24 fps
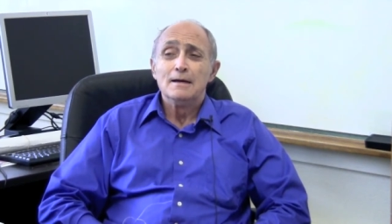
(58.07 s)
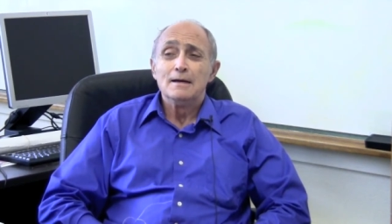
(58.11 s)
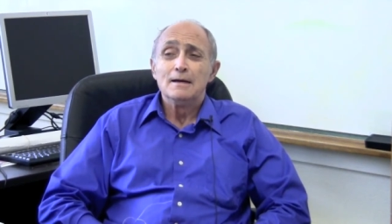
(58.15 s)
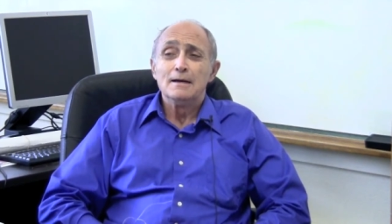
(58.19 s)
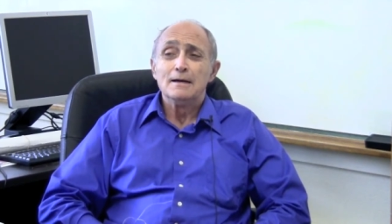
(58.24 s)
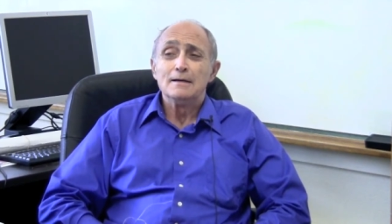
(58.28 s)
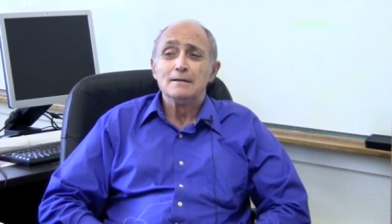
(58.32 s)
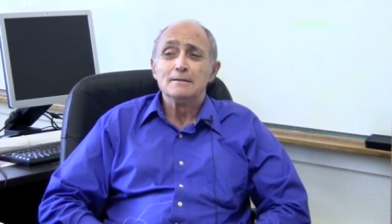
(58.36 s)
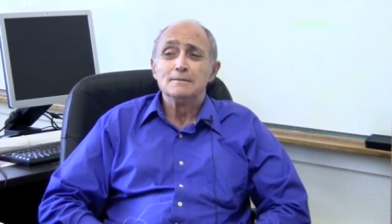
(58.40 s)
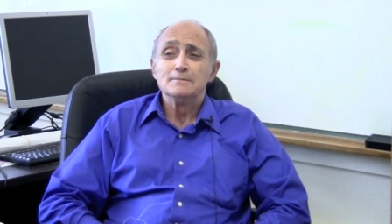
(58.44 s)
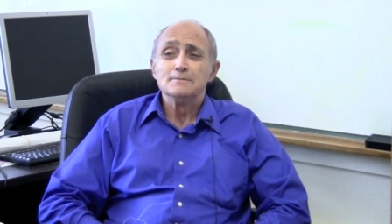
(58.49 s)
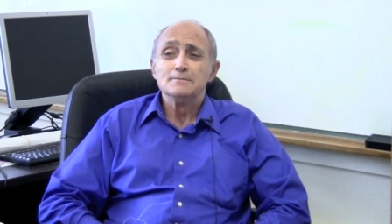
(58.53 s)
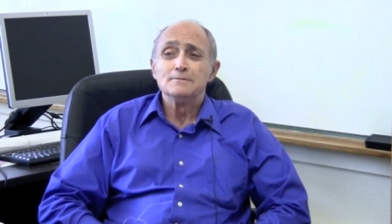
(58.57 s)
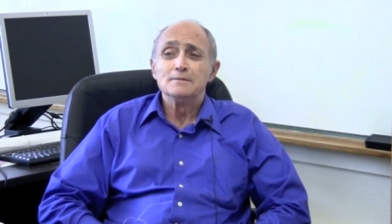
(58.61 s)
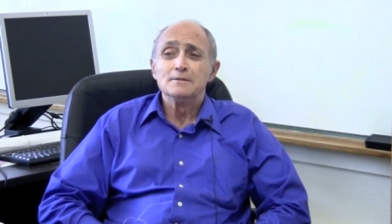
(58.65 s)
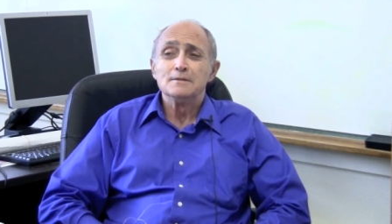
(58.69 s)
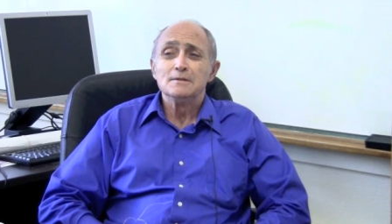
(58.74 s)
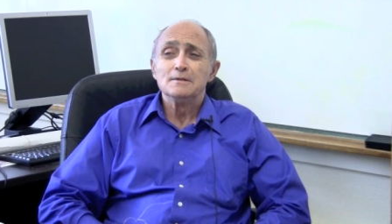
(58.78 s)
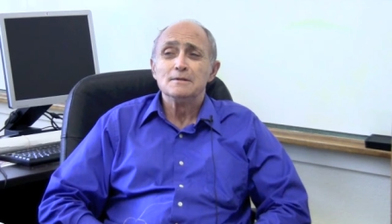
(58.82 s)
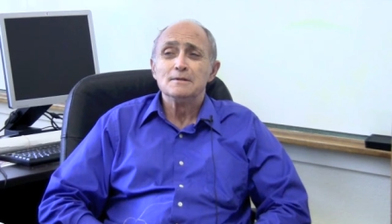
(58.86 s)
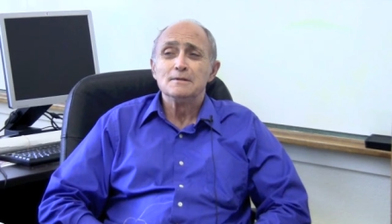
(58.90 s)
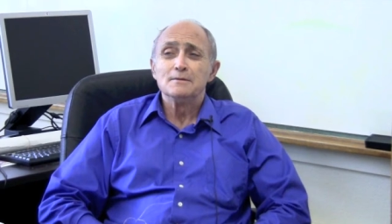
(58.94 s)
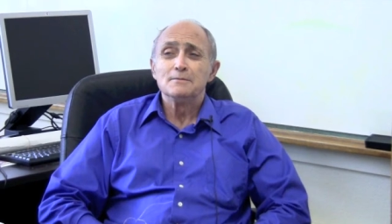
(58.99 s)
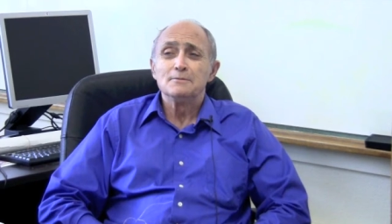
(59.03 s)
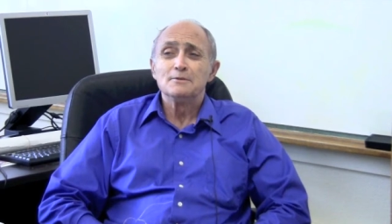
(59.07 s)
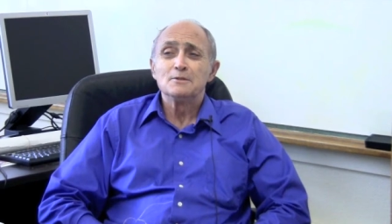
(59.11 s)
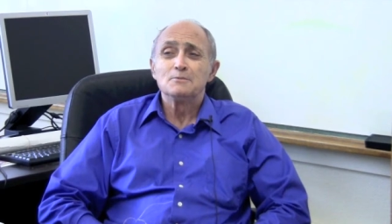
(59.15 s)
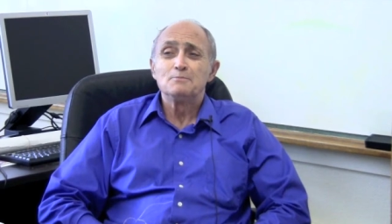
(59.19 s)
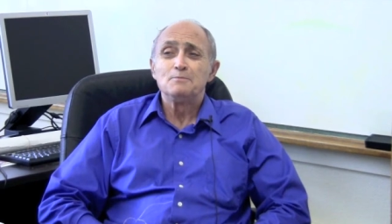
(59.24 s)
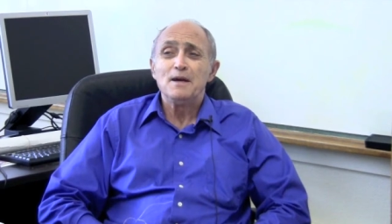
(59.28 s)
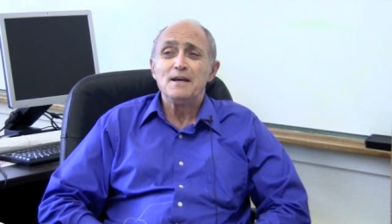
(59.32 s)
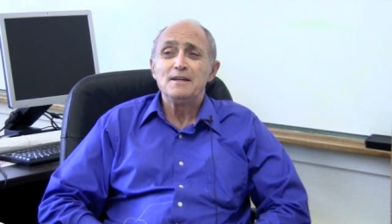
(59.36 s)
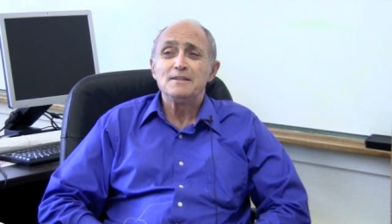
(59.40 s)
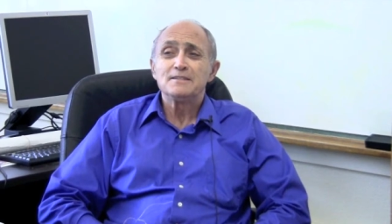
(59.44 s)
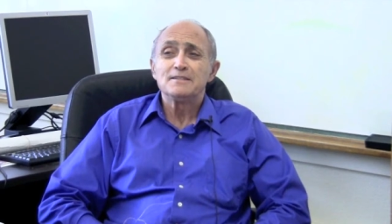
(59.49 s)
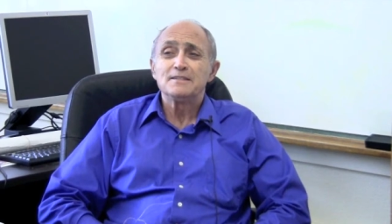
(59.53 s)
It was
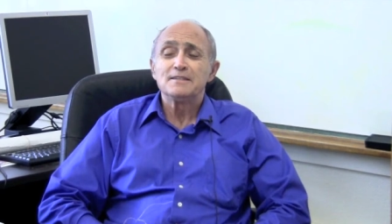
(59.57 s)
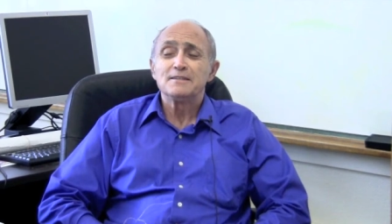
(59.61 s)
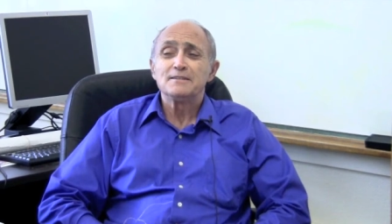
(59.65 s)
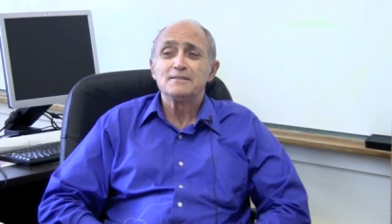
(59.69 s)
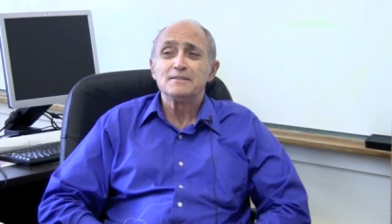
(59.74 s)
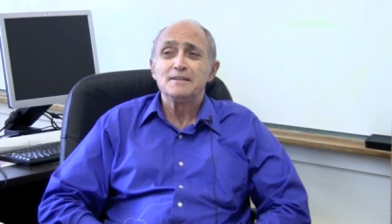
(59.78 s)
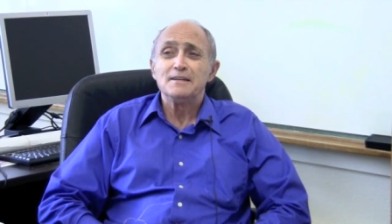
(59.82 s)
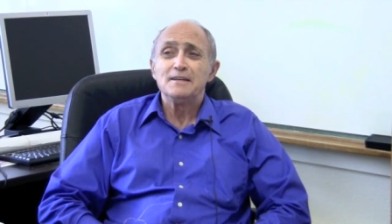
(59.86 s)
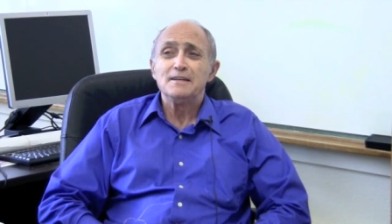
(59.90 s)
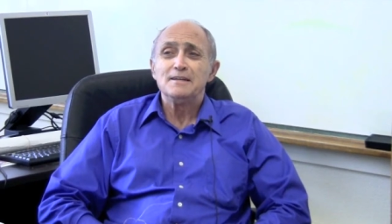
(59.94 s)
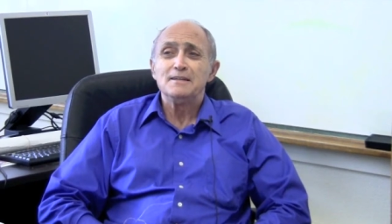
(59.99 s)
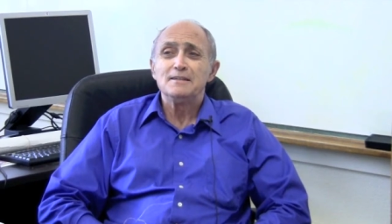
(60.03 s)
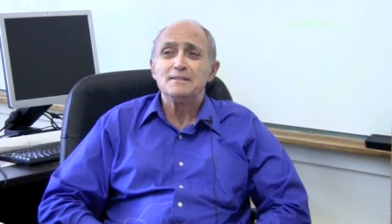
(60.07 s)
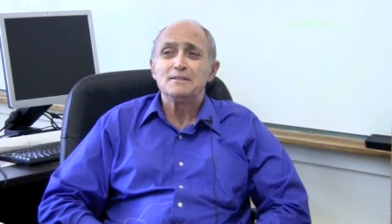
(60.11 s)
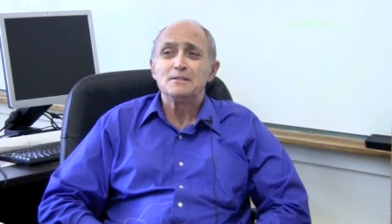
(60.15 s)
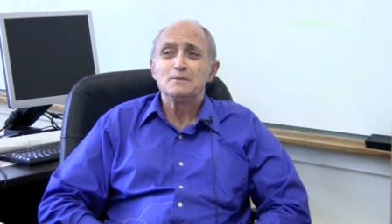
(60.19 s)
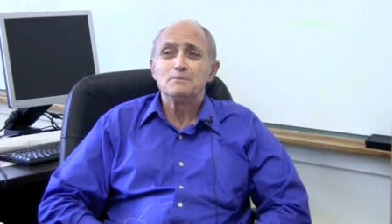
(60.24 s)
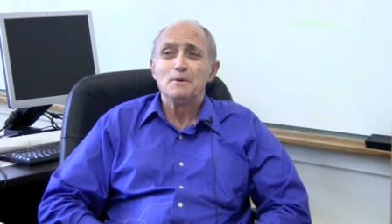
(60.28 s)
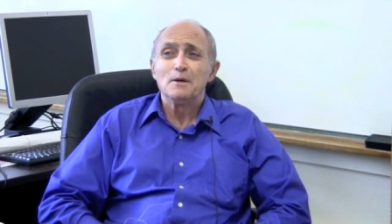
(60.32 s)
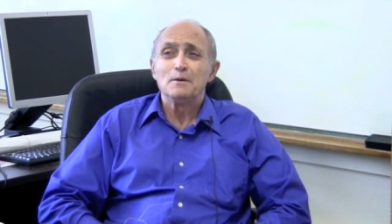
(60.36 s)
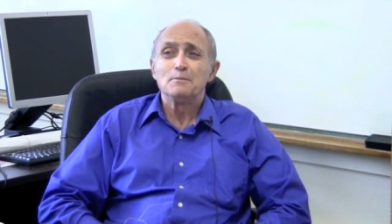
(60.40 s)
basically,